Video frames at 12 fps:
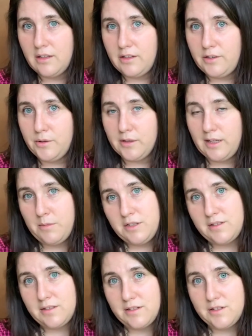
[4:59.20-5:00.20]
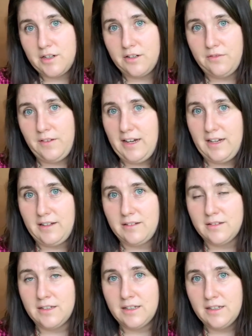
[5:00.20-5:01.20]
your image is gonna start fading.
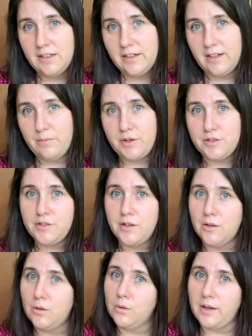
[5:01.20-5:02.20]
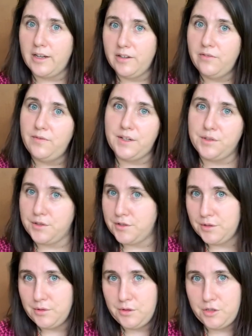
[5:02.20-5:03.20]
Um, there's no kind of fixer
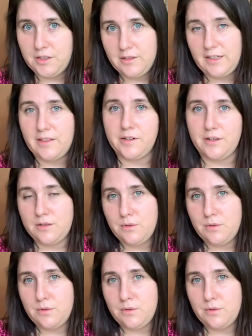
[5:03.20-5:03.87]
solution like there is